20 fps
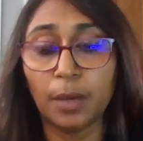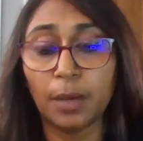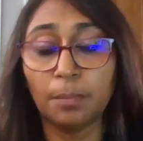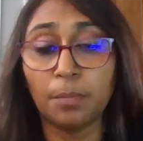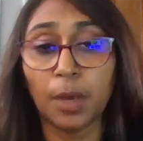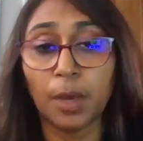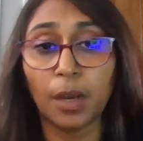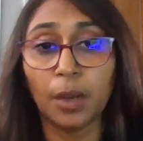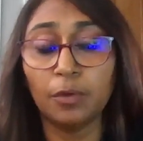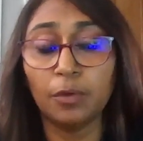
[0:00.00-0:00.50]

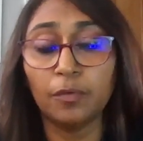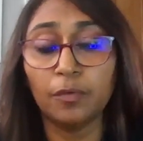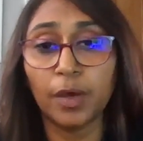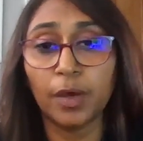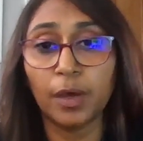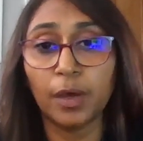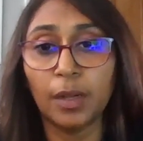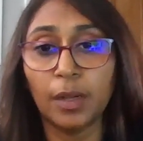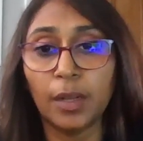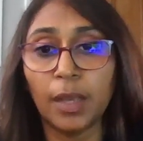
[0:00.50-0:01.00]
mull
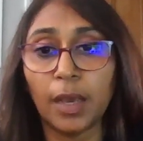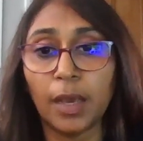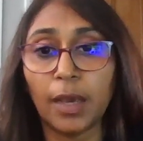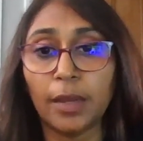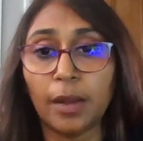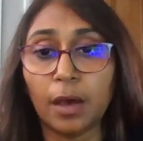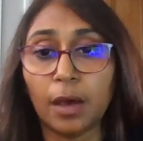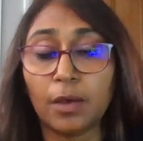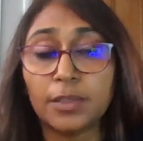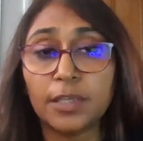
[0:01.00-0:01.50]
over
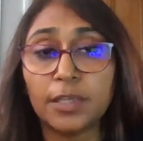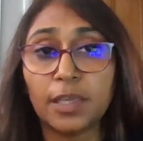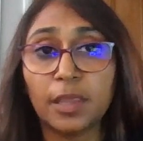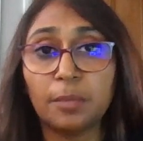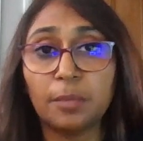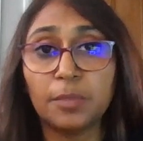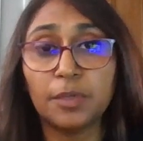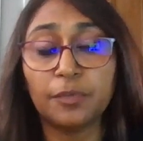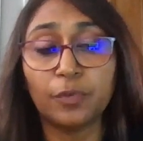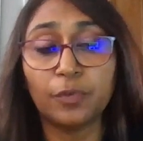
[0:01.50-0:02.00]
and asking
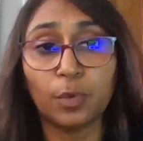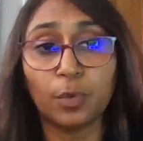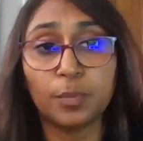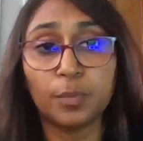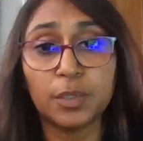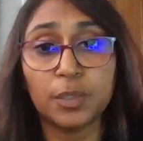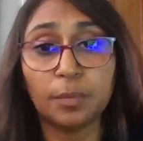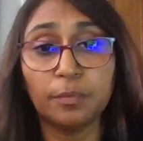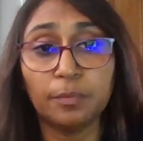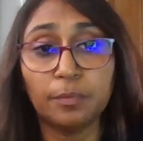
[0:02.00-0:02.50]
them to form
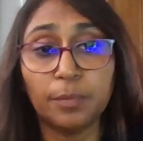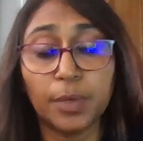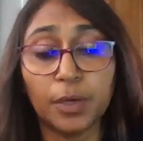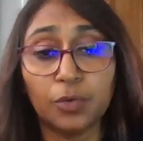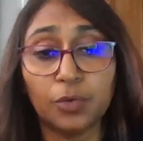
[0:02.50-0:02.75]
some